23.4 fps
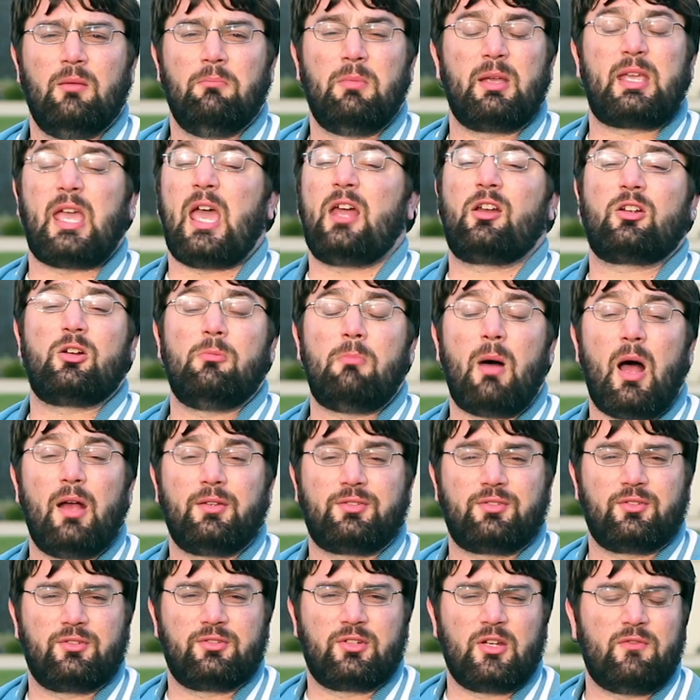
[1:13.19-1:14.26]
Mechanical
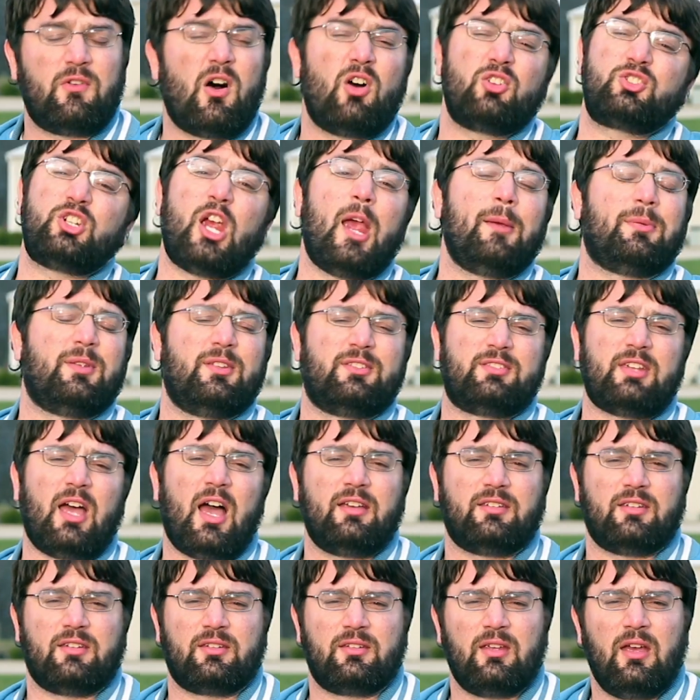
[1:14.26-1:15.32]
monsters of all shapes and
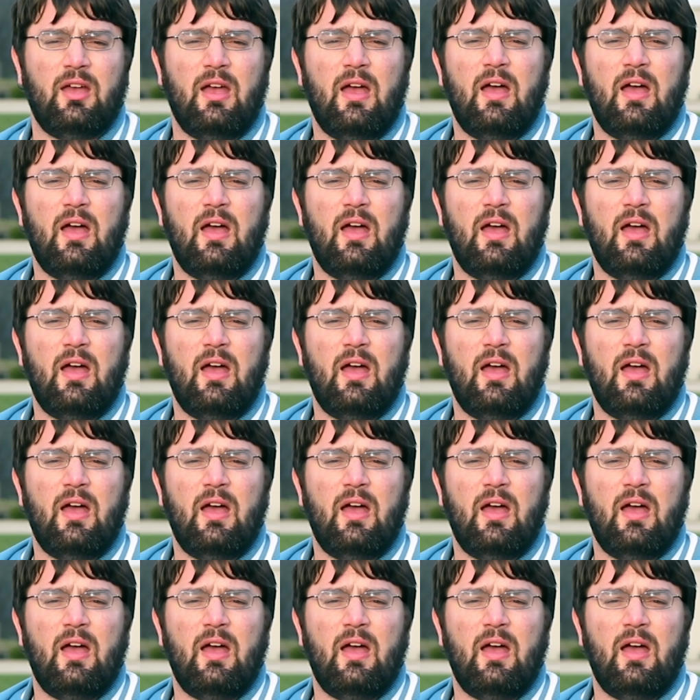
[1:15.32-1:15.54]
sizes